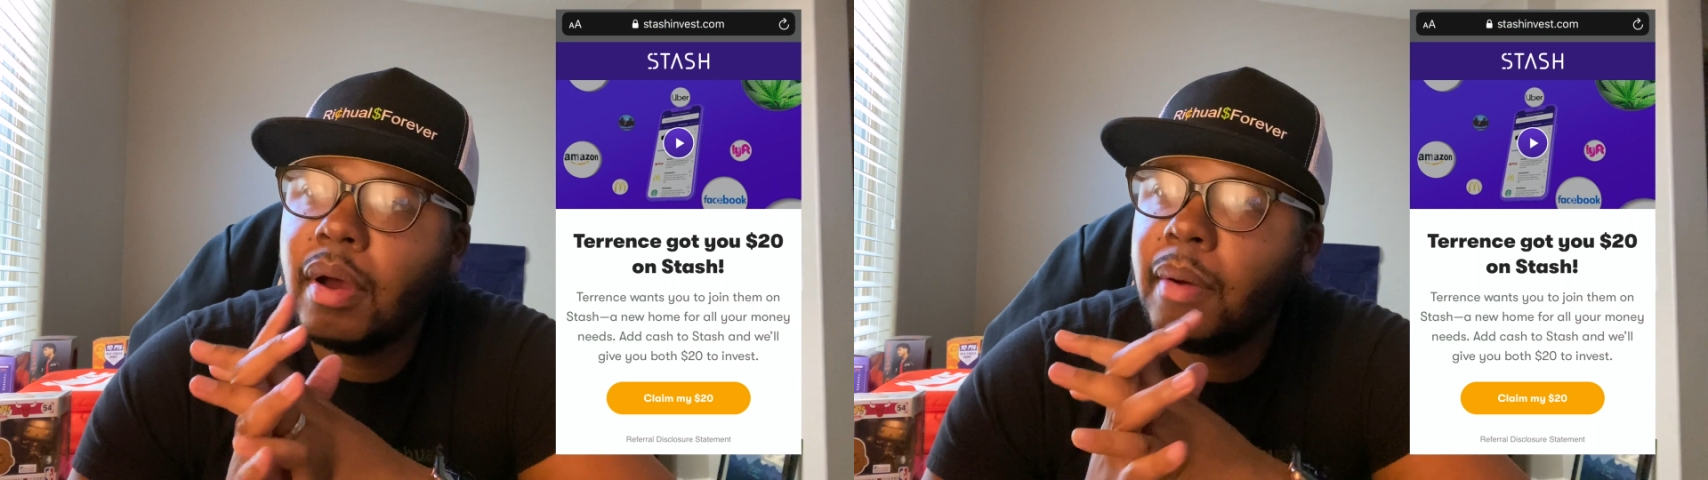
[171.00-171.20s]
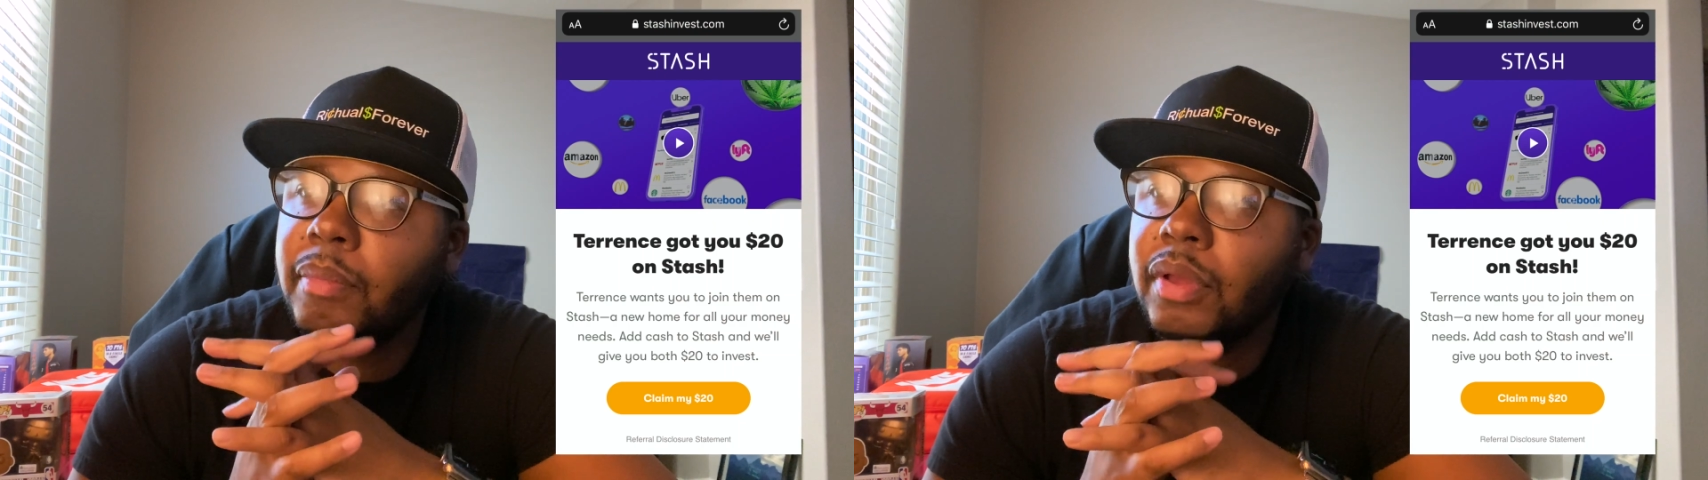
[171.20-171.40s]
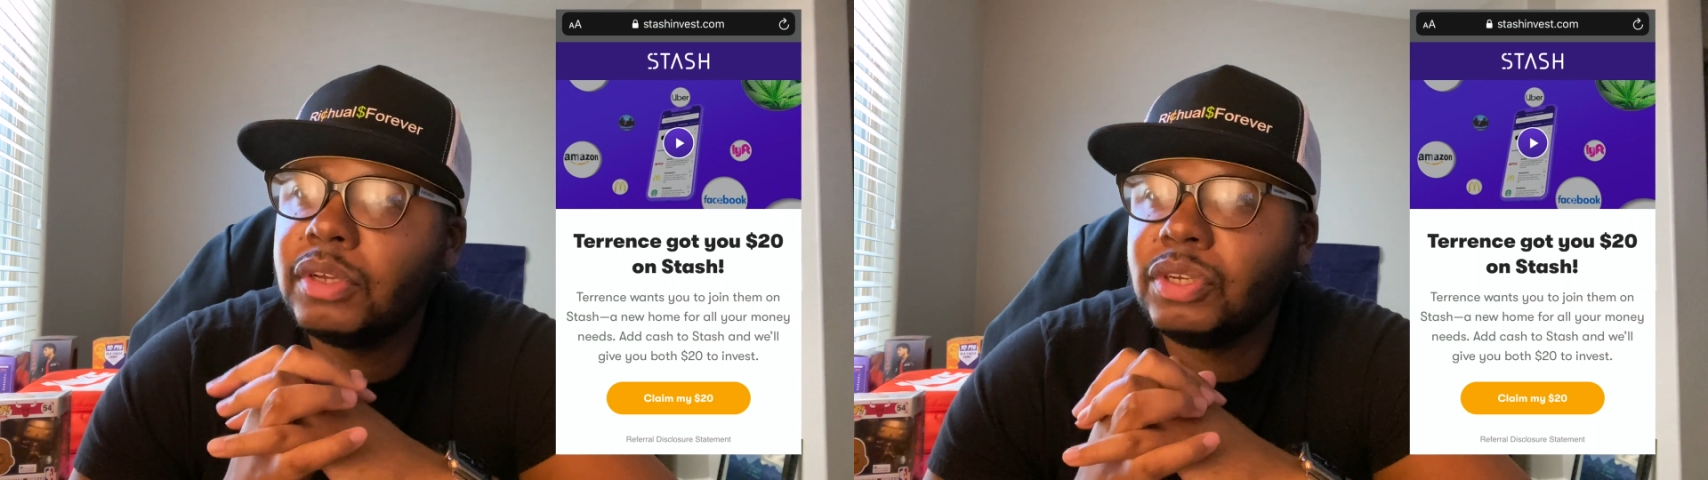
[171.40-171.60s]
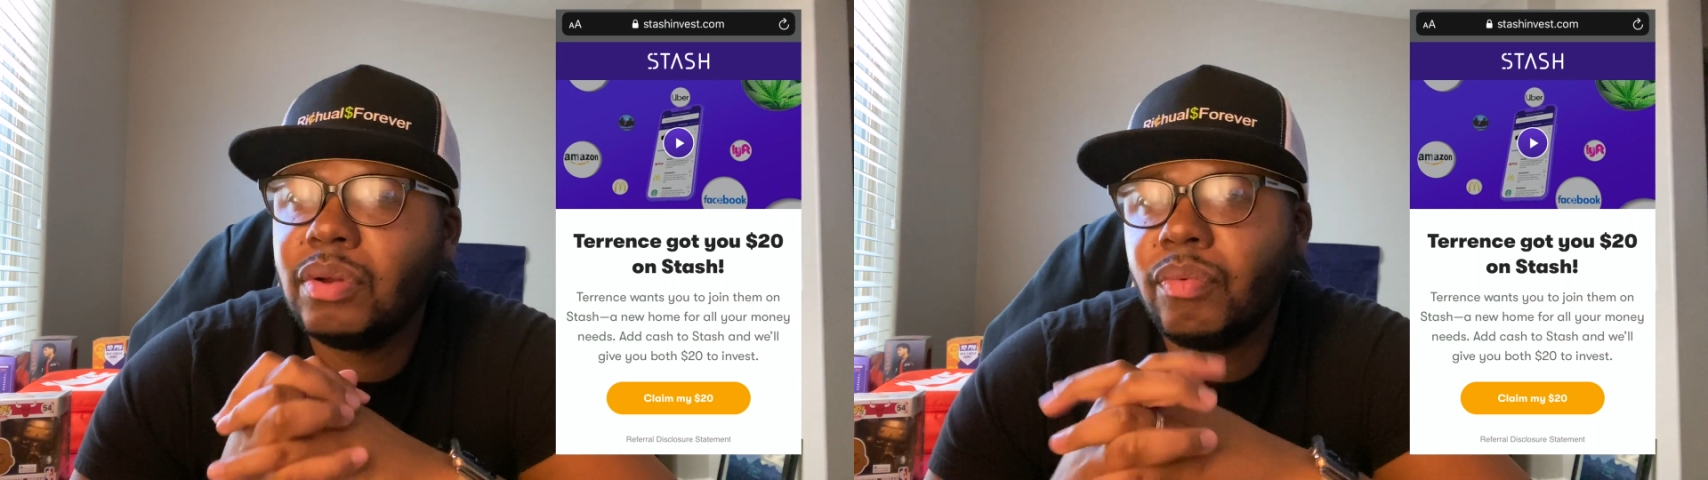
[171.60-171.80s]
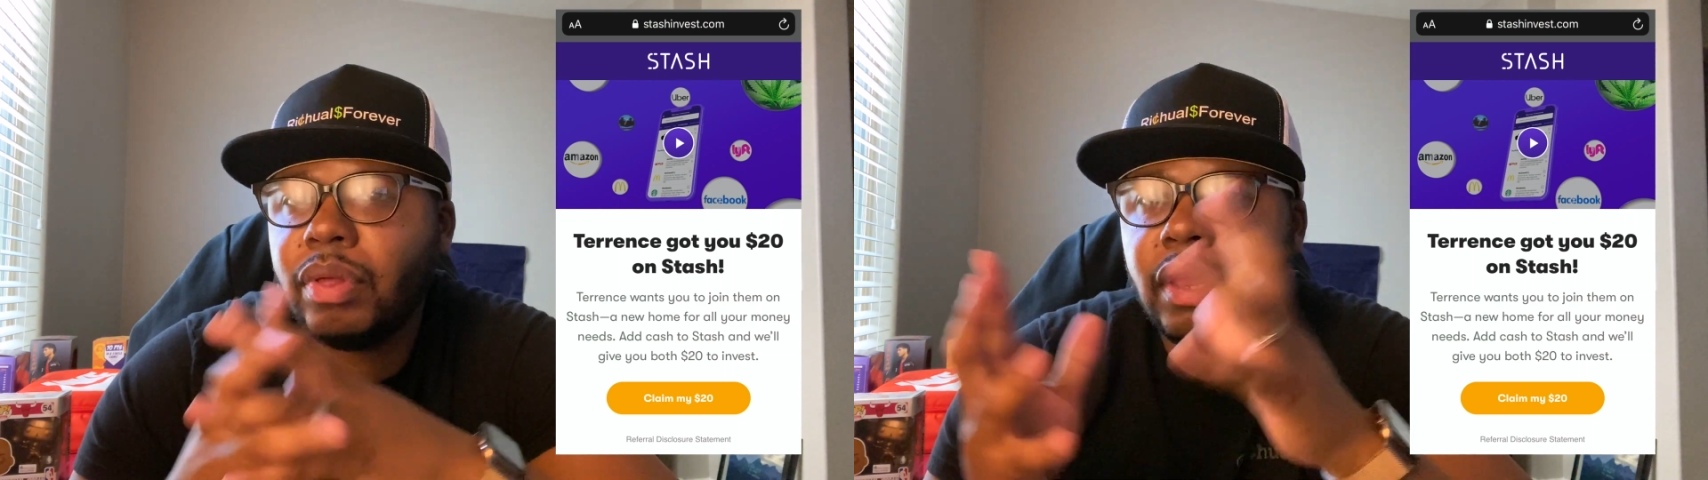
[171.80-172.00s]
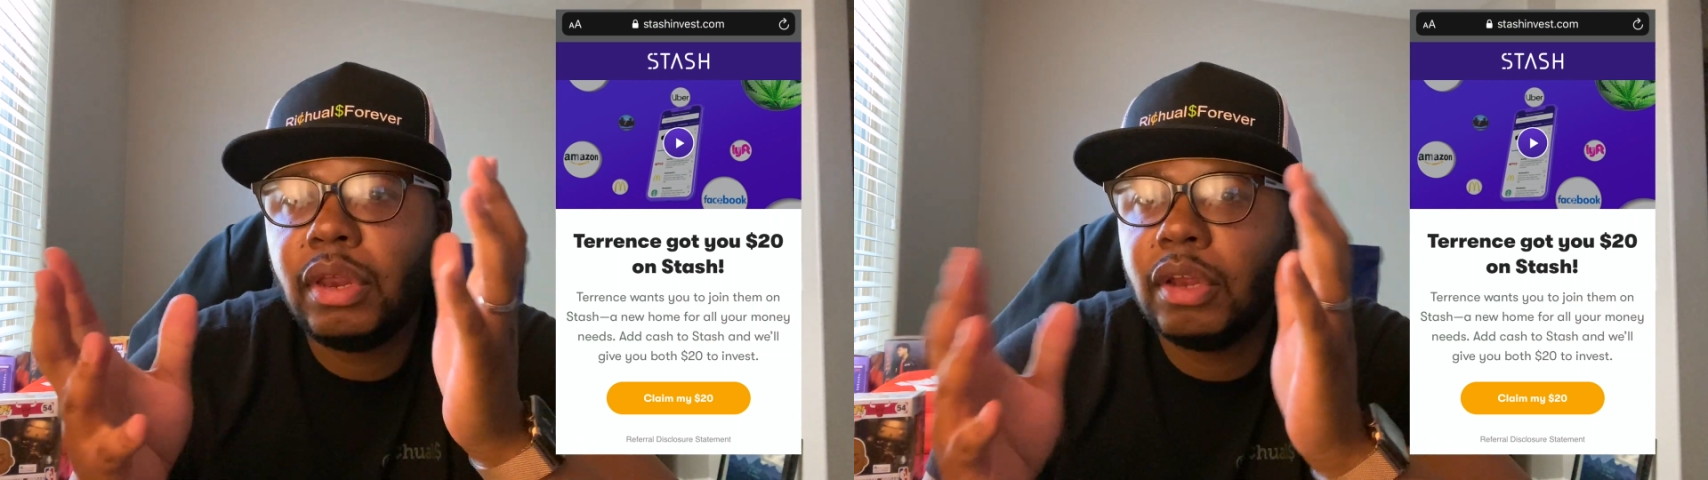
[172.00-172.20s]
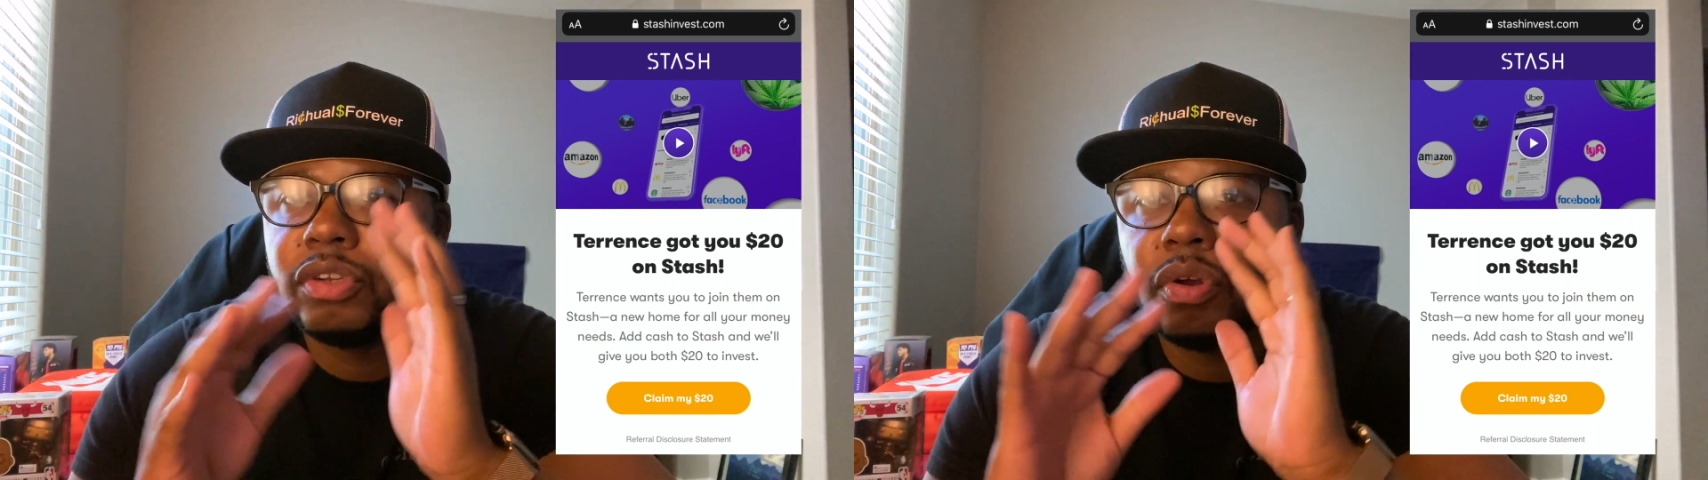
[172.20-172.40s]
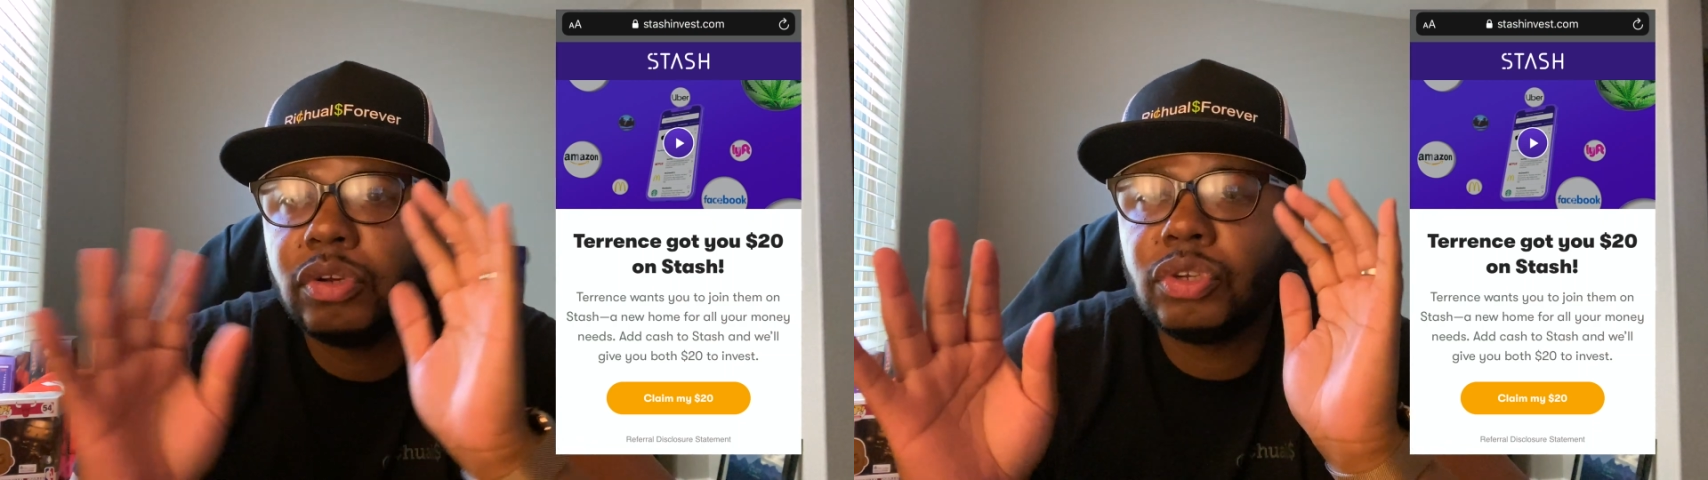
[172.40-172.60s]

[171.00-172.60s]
Because you don't really, there's